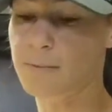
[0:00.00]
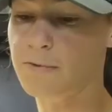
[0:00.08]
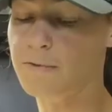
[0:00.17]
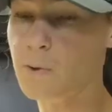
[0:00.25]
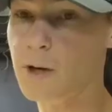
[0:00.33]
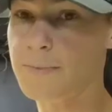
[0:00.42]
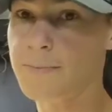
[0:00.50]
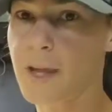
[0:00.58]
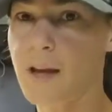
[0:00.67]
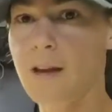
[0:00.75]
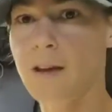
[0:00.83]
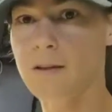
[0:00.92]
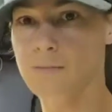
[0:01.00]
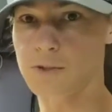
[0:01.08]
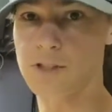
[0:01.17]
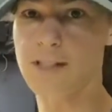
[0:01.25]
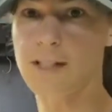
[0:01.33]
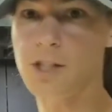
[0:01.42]
before.
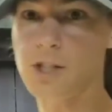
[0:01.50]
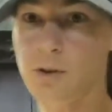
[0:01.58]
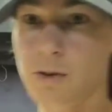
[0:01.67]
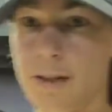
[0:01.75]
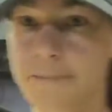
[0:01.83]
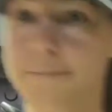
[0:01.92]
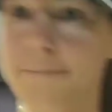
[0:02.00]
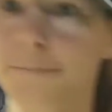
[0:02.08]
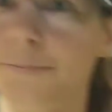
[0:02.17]
Just going to show you.